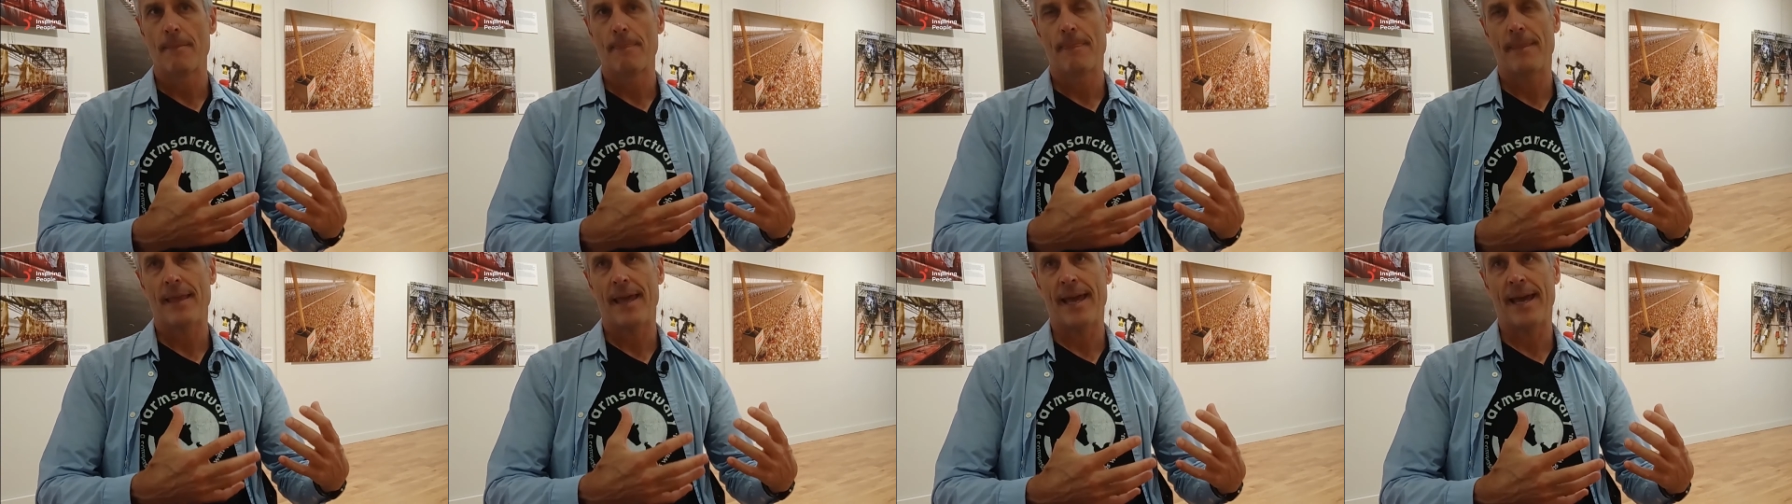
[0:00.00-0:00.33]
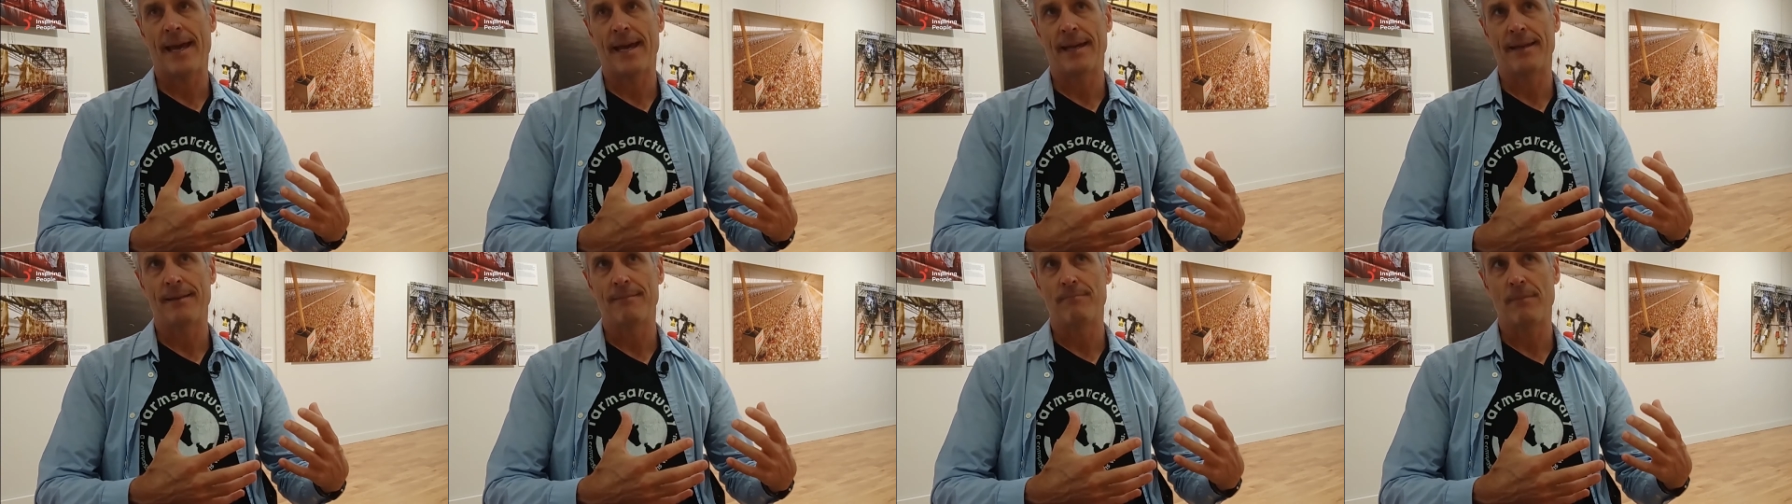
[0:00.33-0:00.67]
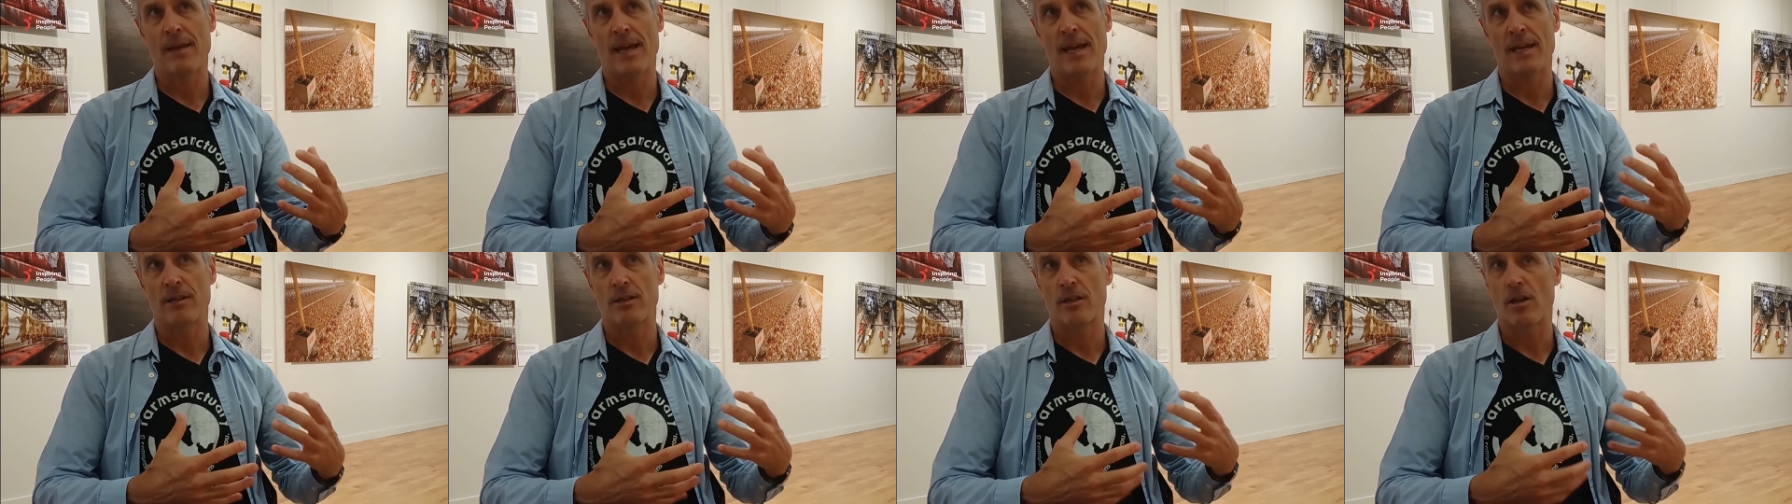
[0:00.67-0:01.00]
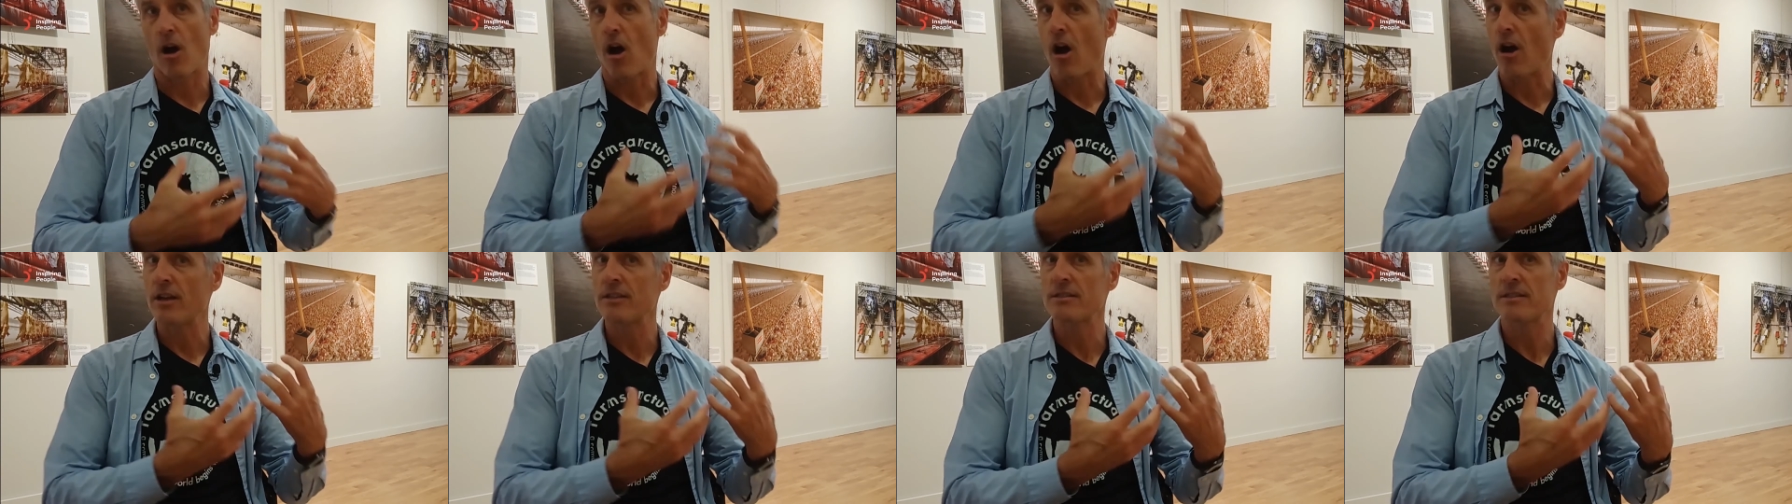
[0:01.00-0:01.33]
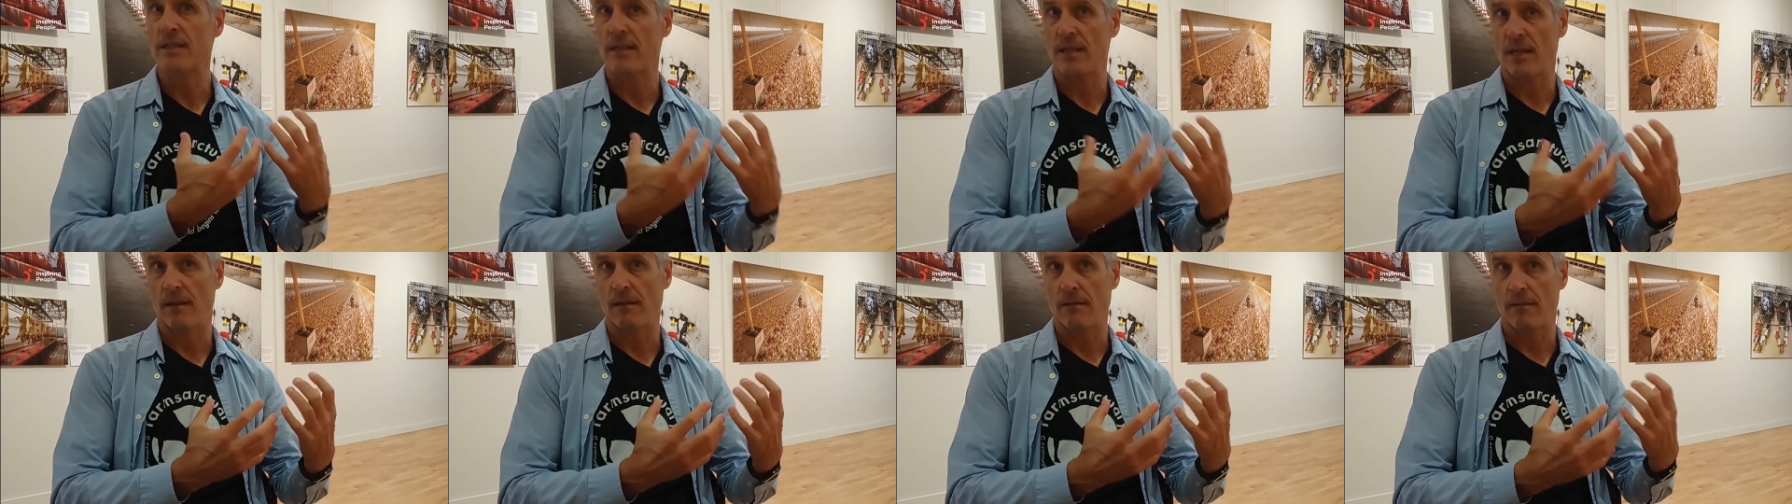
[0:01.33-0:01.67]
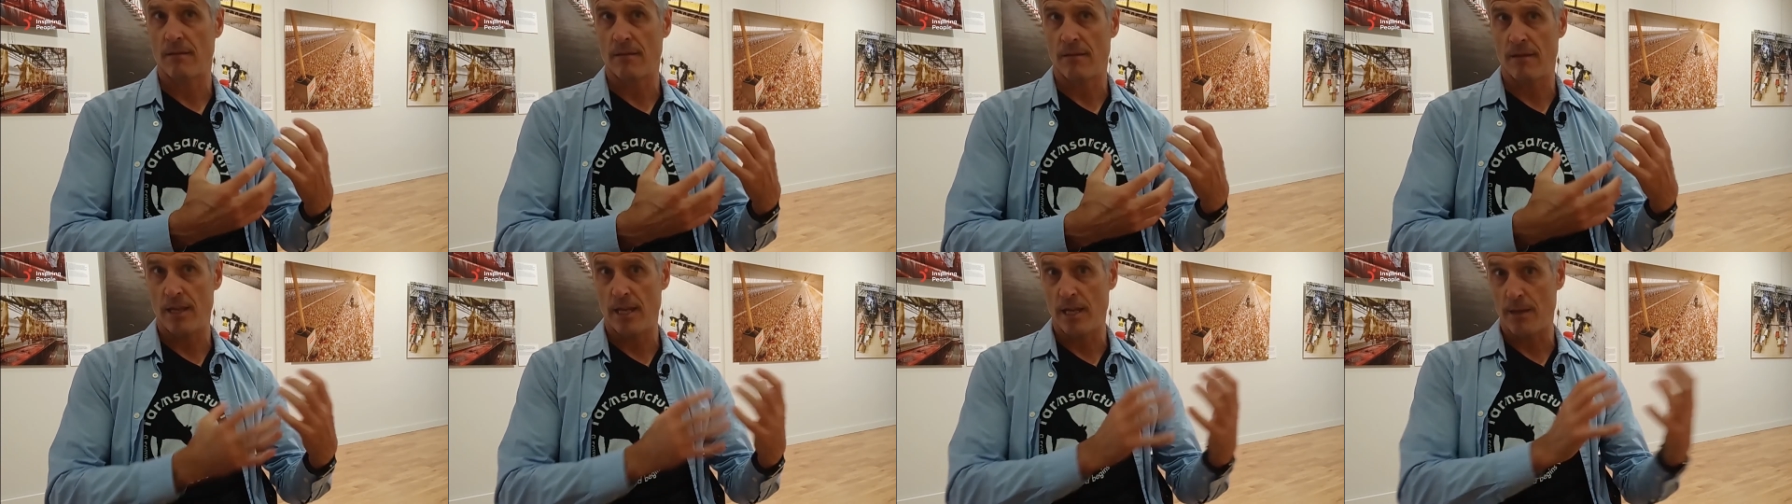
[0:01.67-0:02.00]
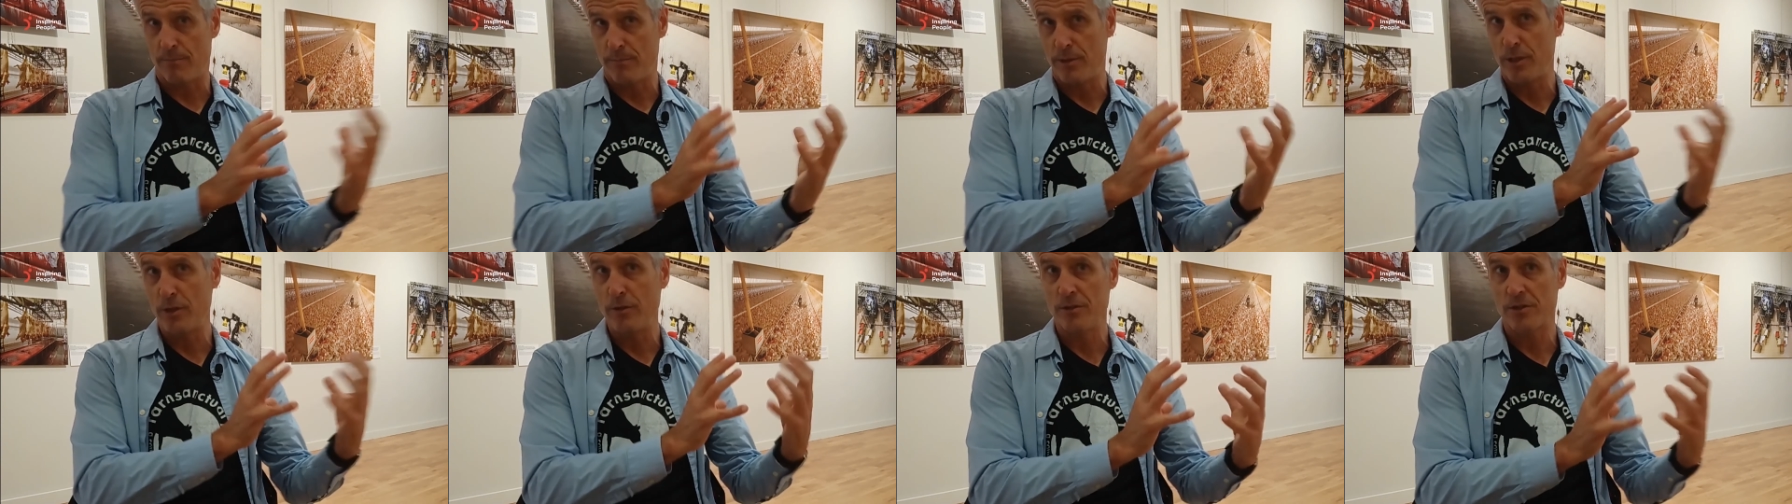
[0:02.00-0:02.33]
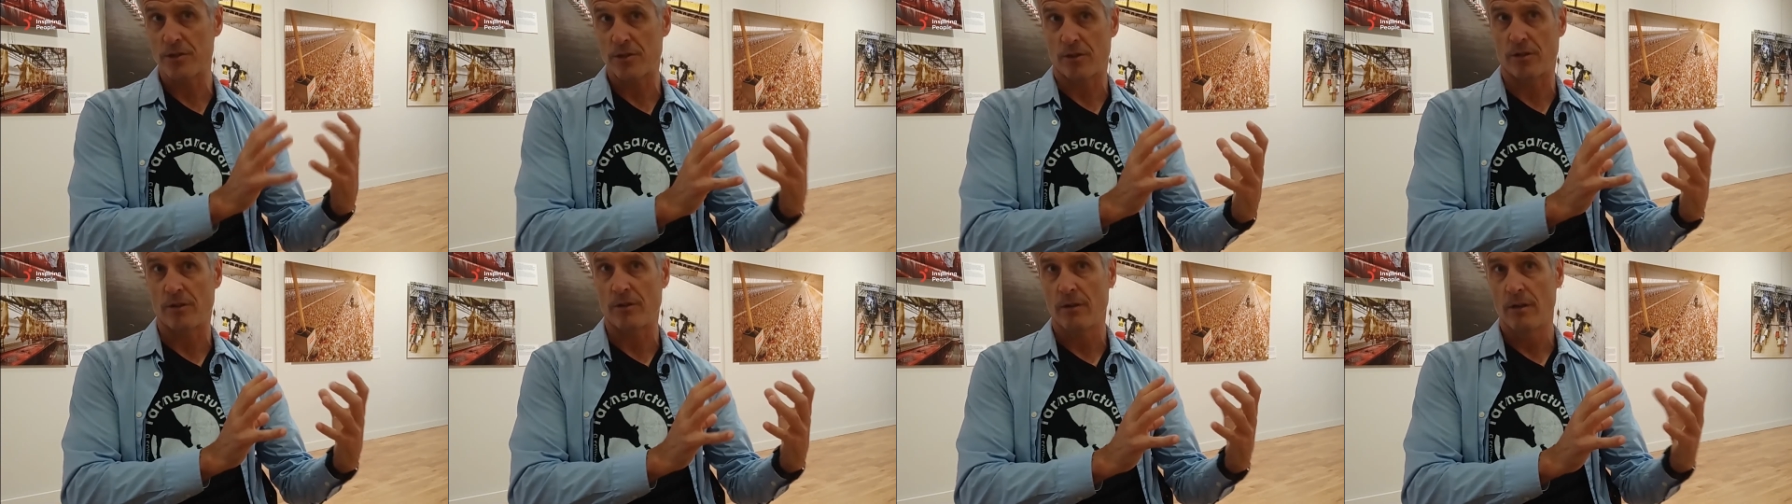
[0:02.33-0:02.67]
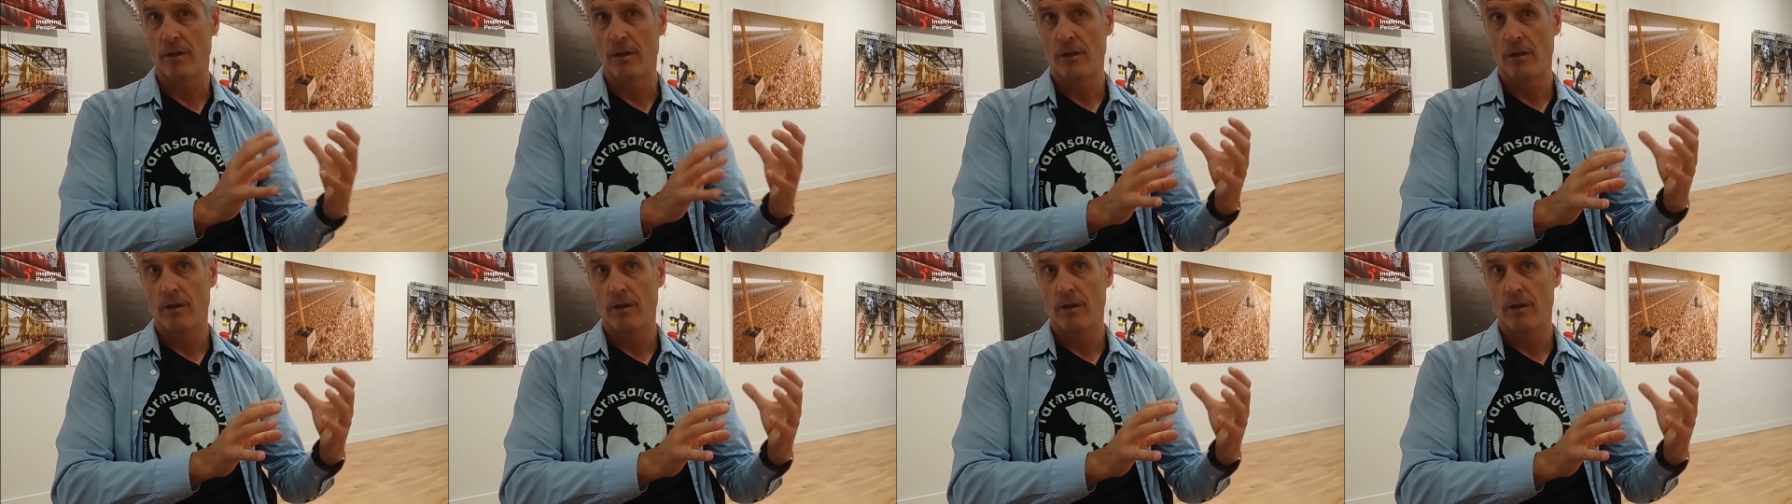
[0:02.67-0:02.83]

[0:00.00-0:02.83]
and causing the abuser